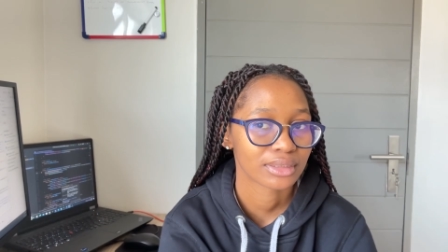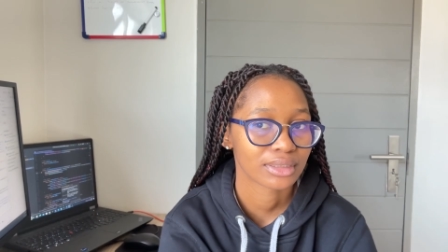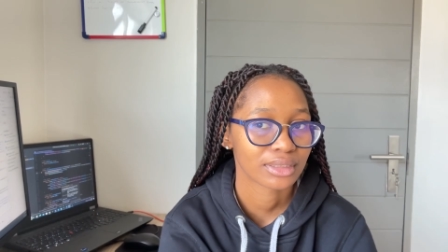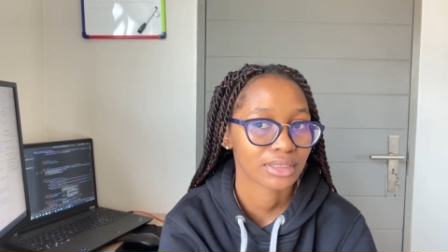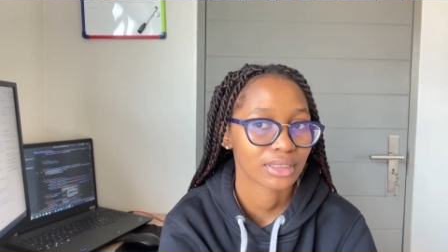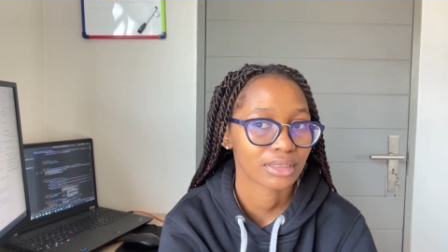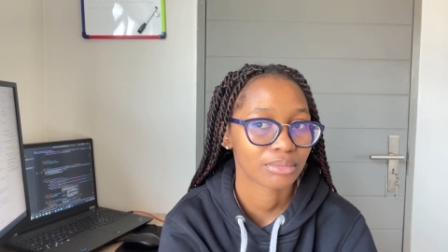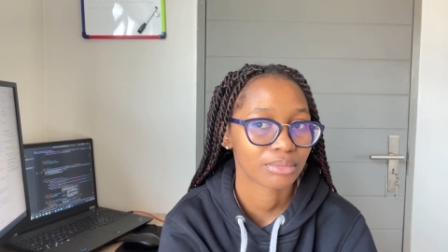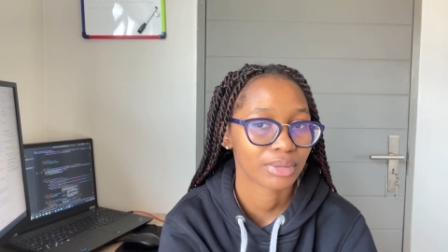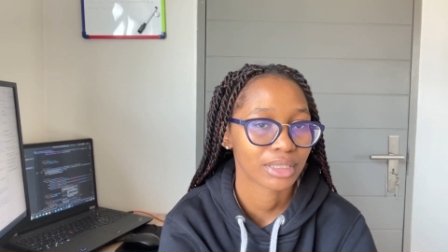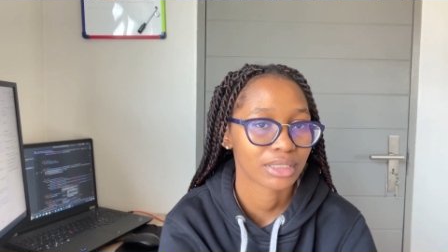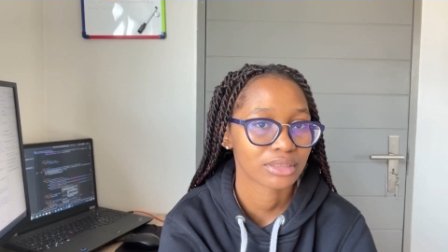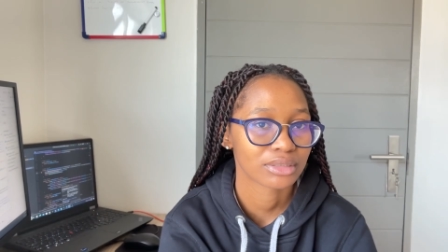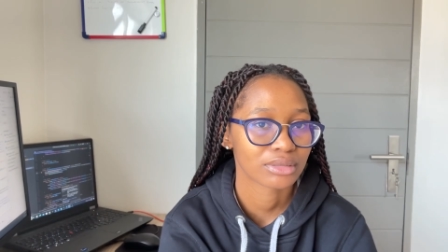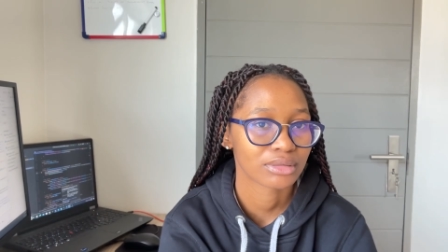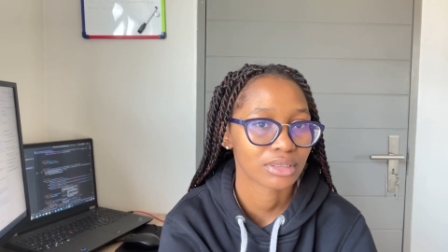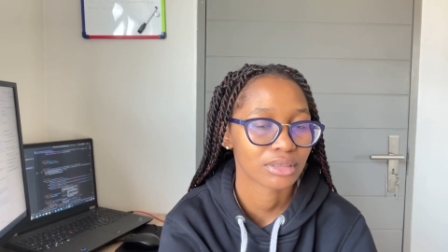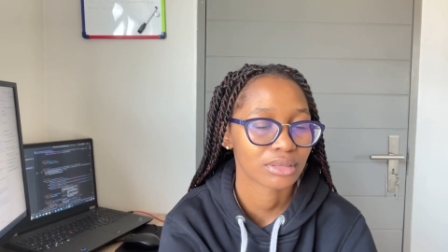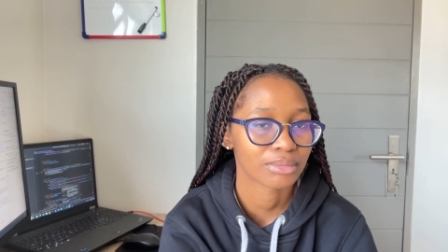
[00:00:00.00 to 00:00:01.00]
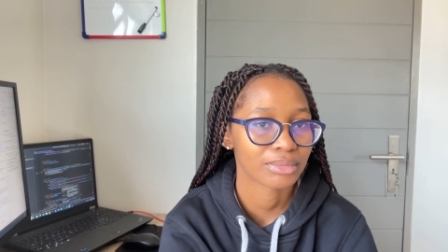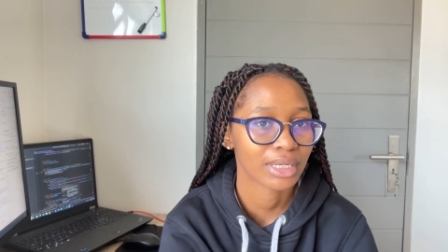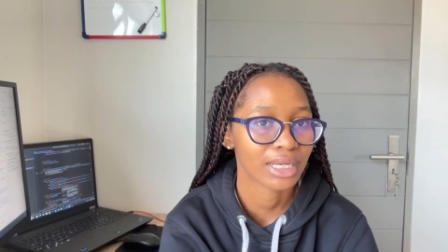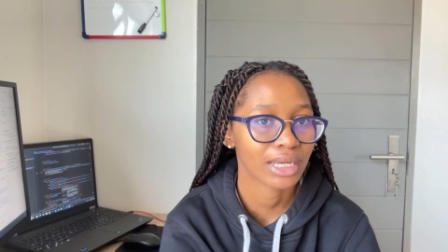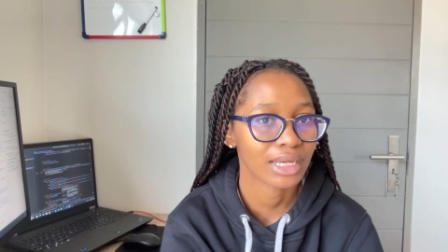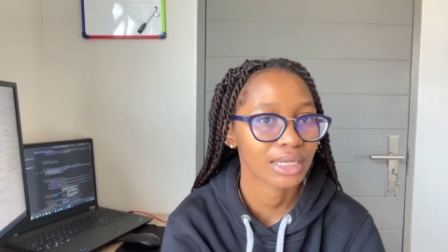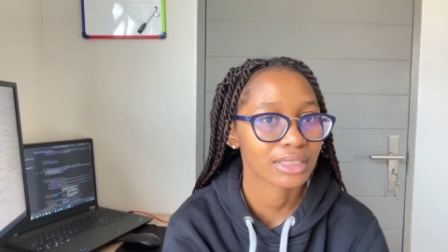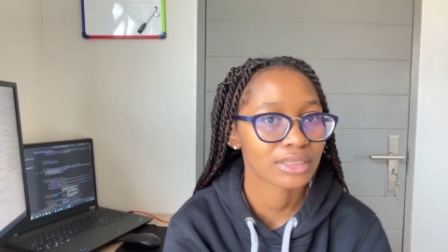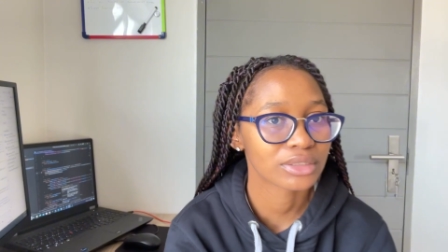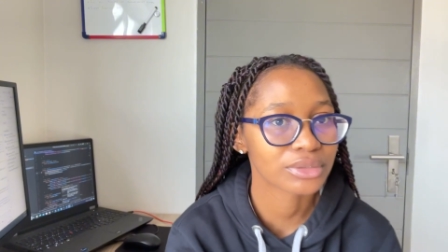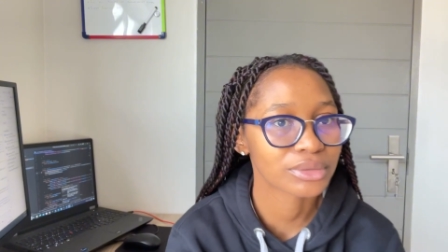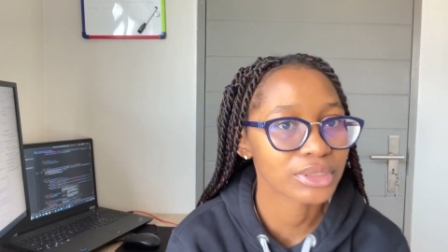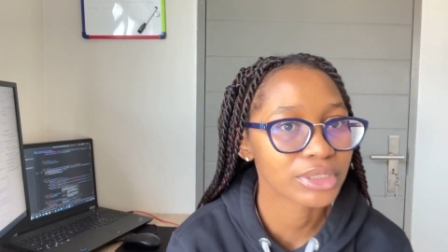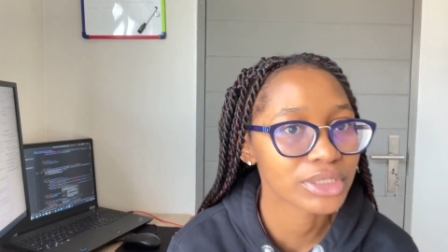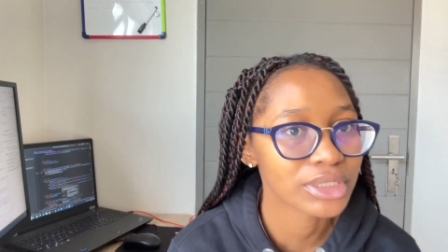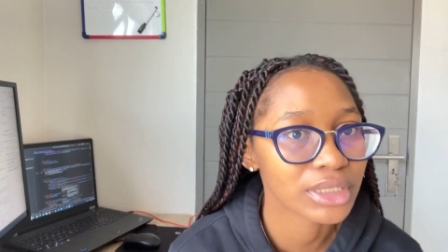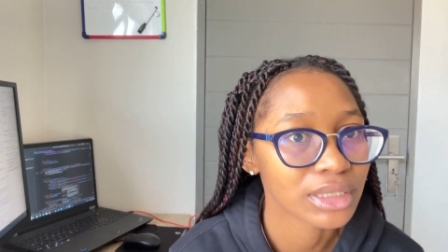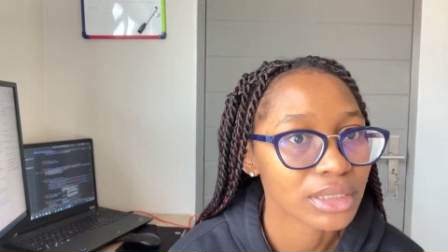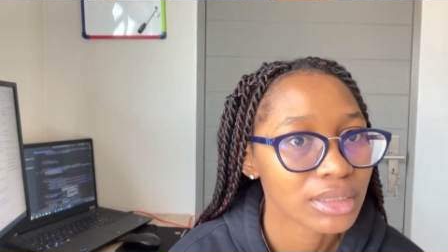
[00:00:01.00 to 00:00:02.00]
get back to my eyes
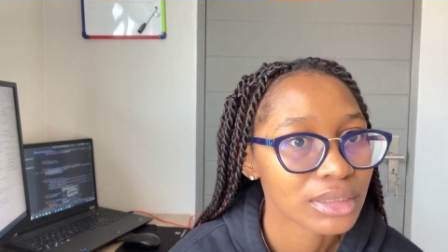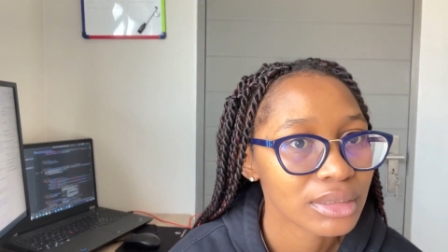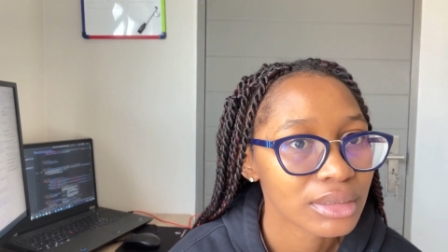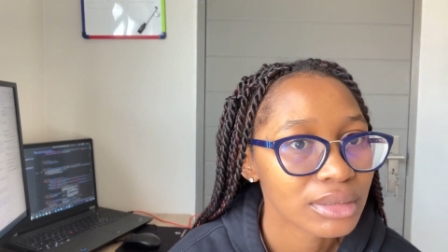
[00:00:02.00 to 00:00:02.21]
twitching.